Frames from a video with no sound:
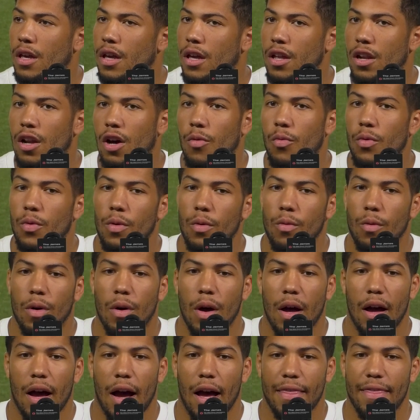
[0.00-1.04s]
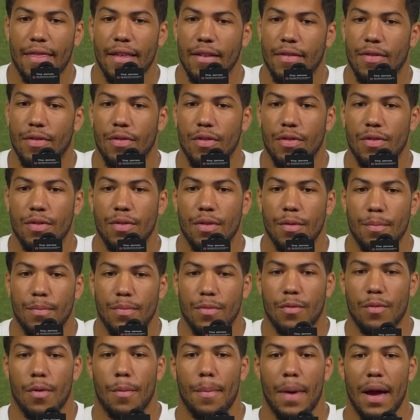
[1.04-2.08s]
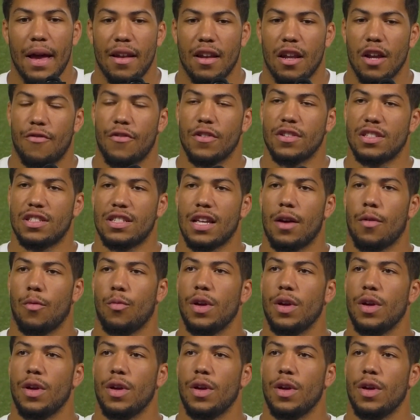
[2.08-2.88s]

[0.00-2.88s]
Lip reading: You know, I think the main difference is that